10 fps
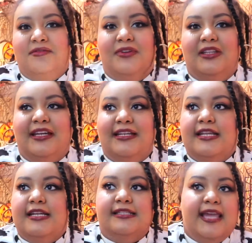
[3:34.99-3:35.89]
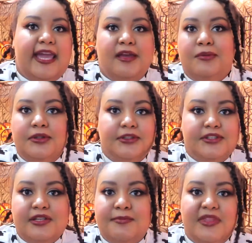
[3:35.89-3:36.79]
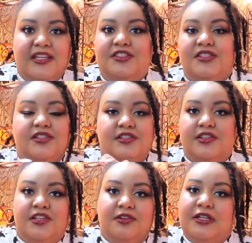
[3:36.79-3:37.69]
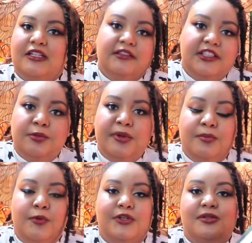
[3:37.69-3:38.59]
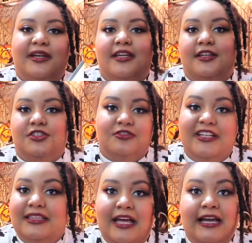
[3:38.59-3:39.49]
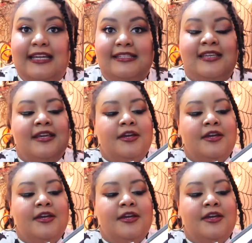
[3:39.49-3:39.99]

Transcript: I feel like I need a table or something just to secure it a little bit more so I can get straight lines